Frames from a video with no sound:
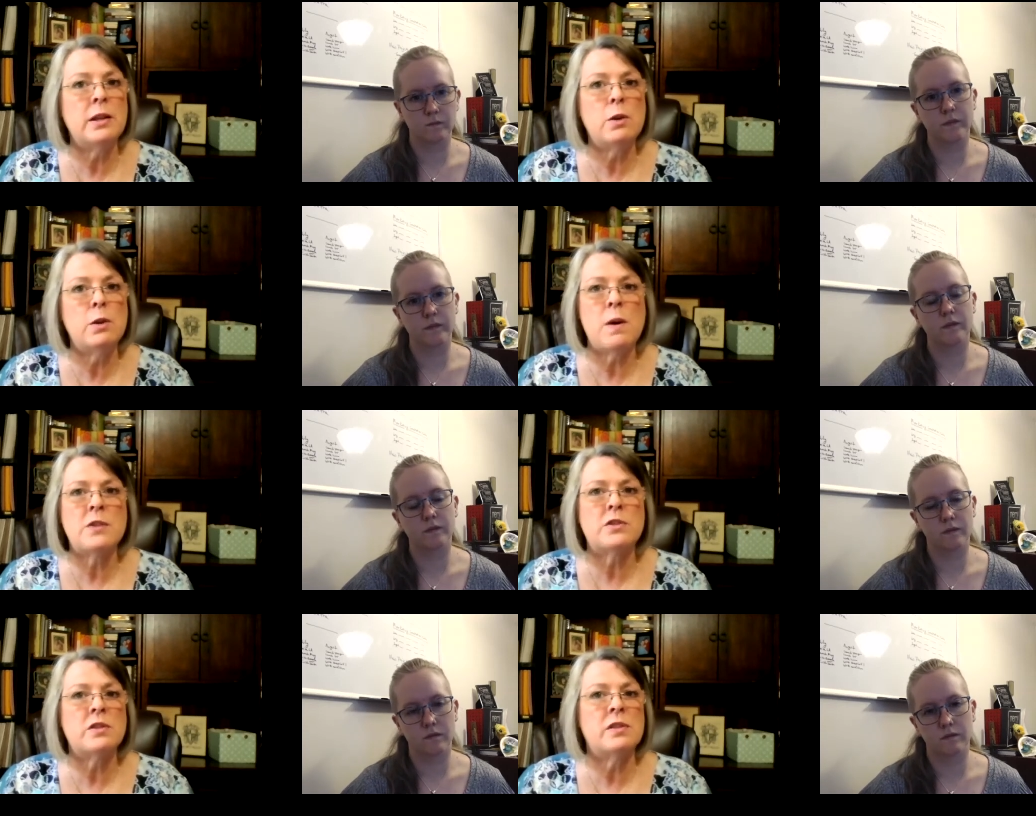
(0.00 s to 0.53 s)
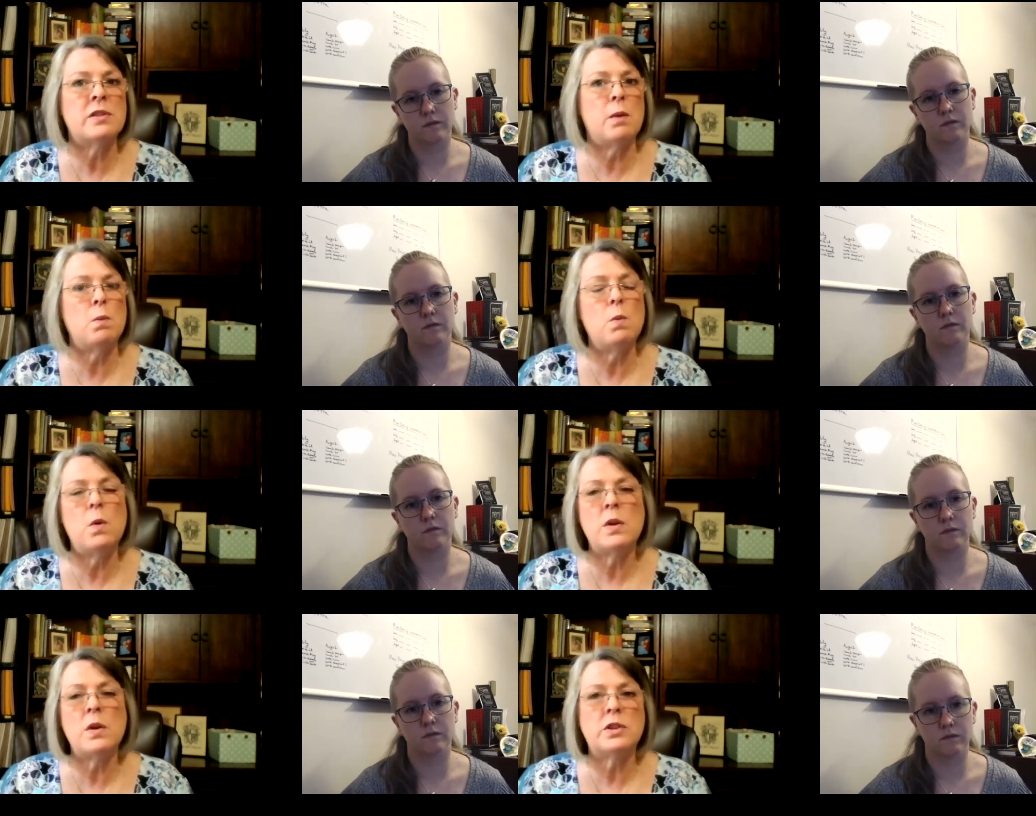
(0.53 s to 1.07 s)
Speaker 1: question they
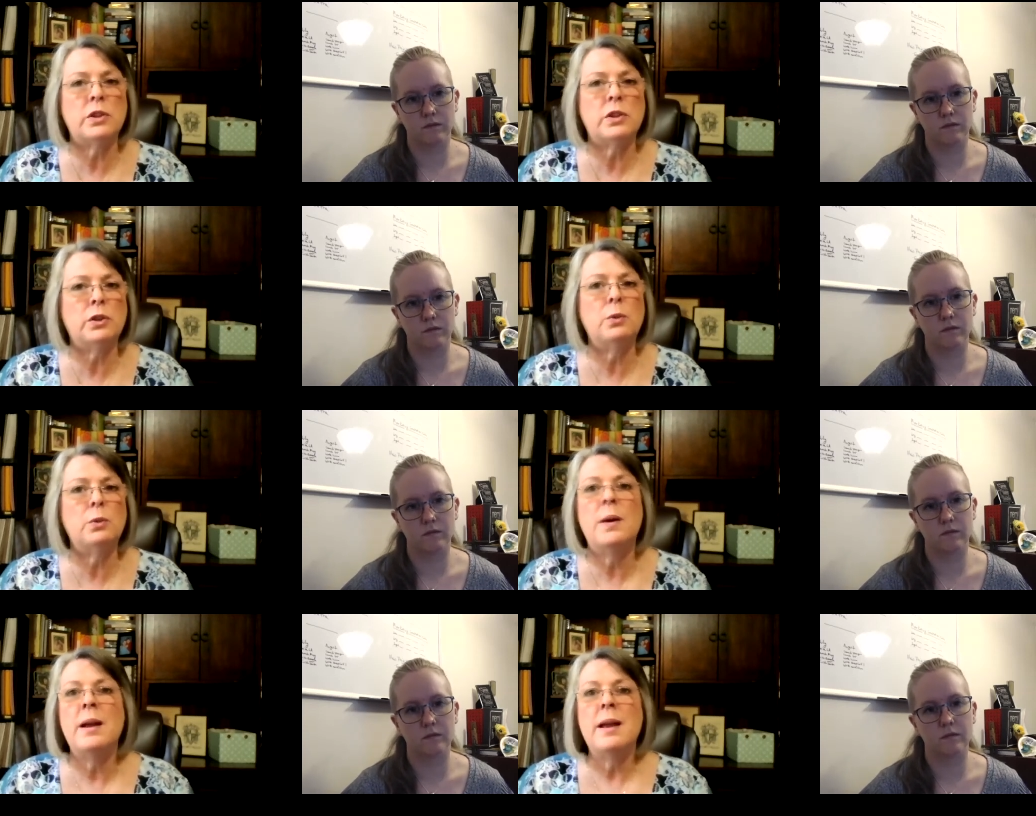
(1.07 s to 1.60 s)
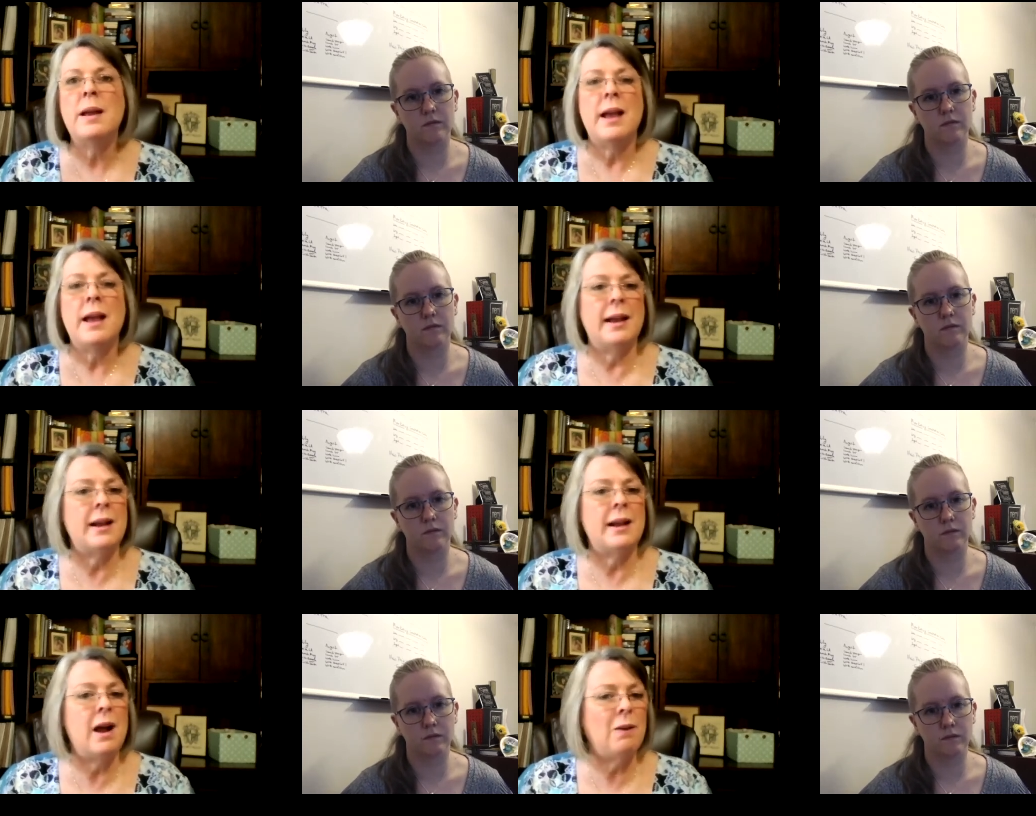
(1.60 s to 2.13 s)
want to,
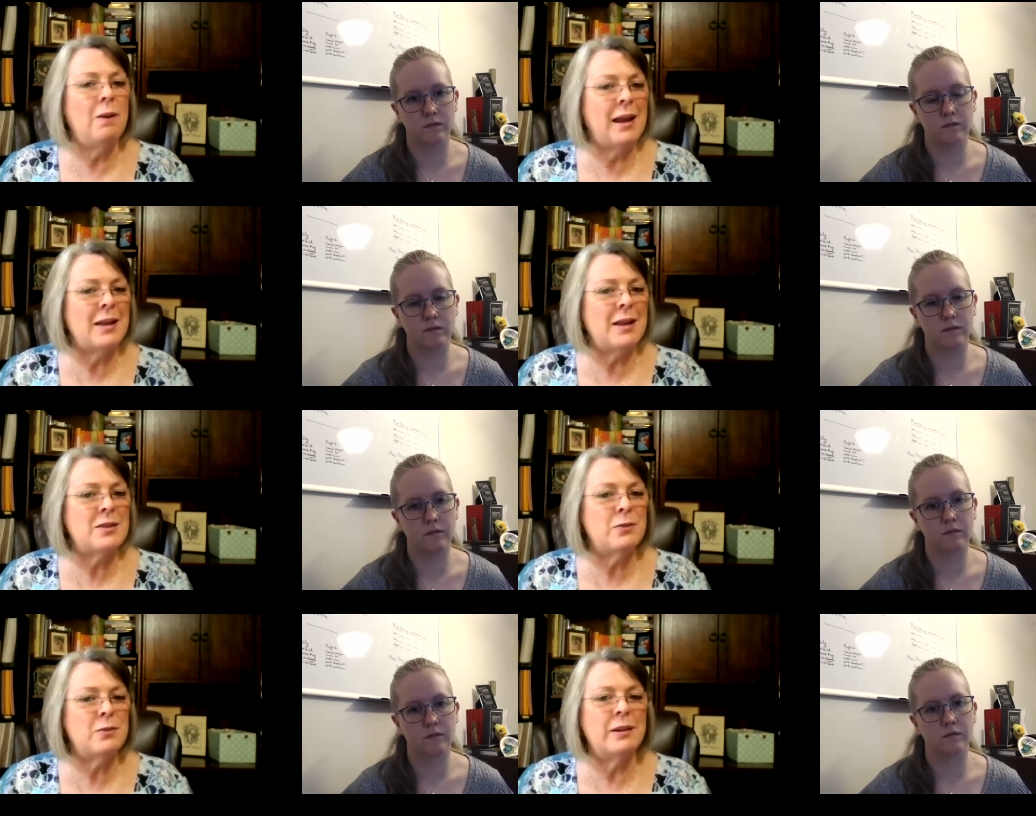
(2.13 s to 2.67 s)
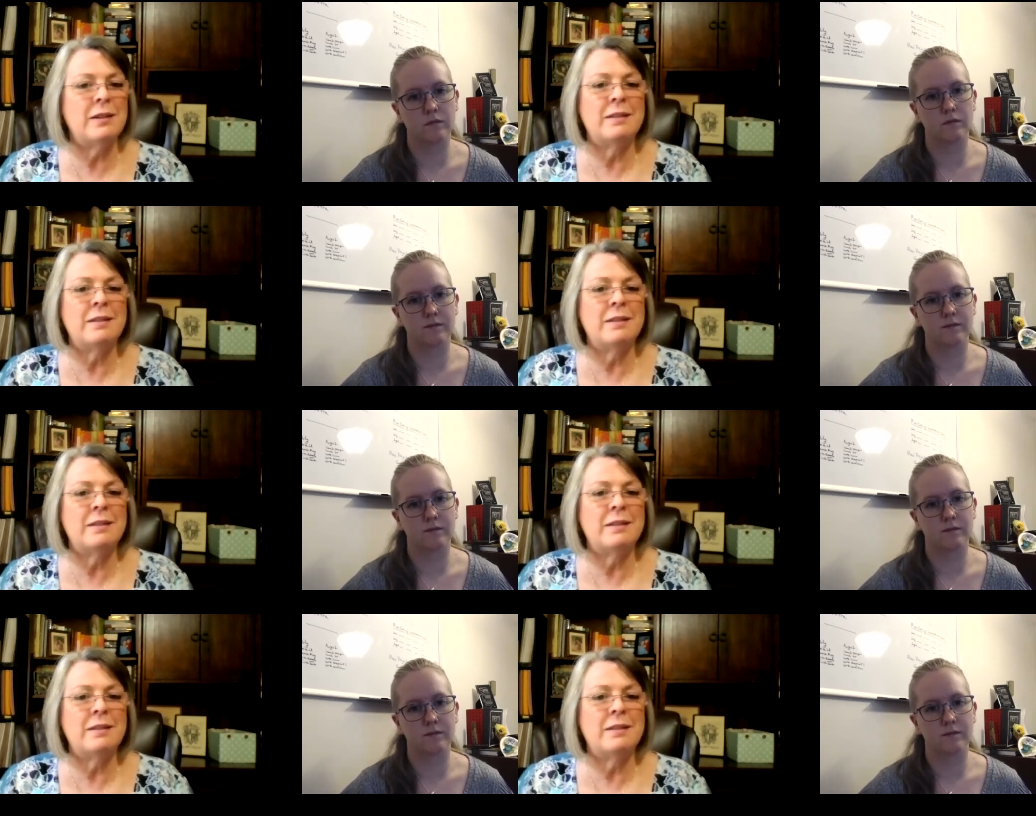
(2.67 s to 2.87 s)
and I'll answer it.